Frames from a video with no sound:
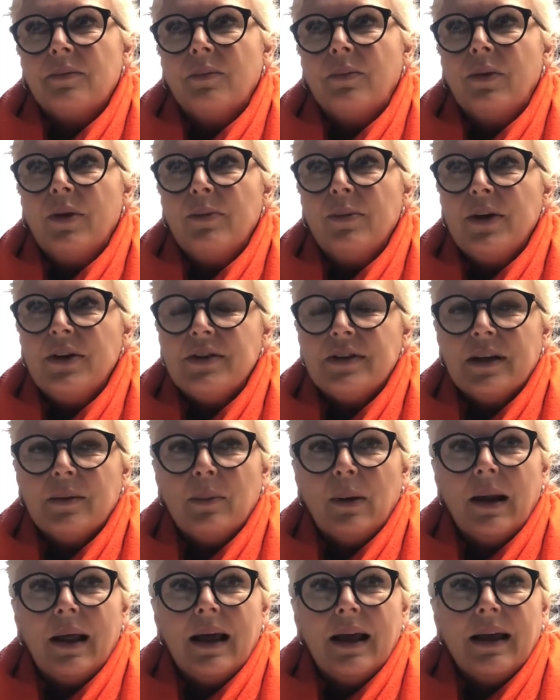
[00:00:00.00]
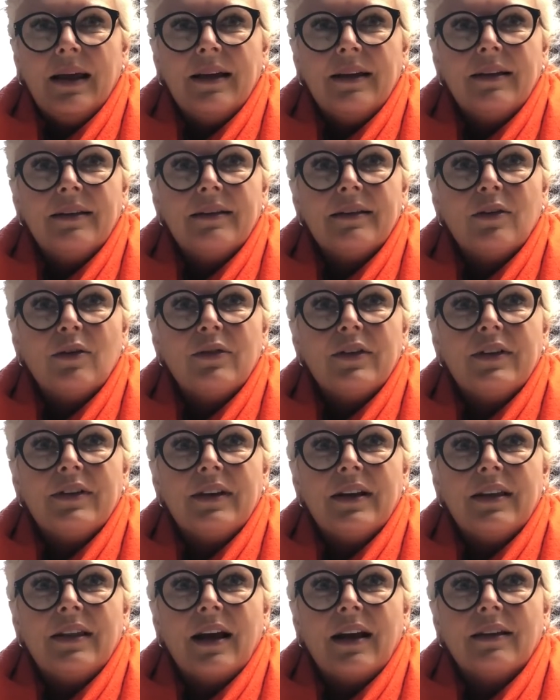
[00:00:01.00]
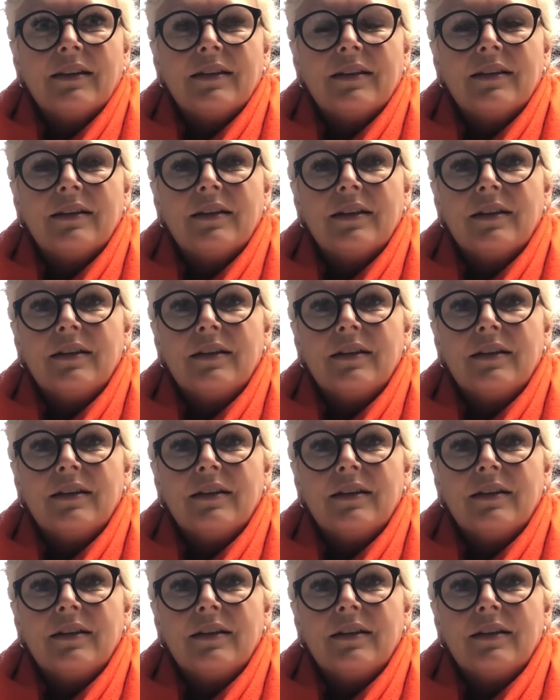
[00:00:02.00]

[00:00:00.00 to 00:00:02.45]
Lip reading: The music plays, obviously that's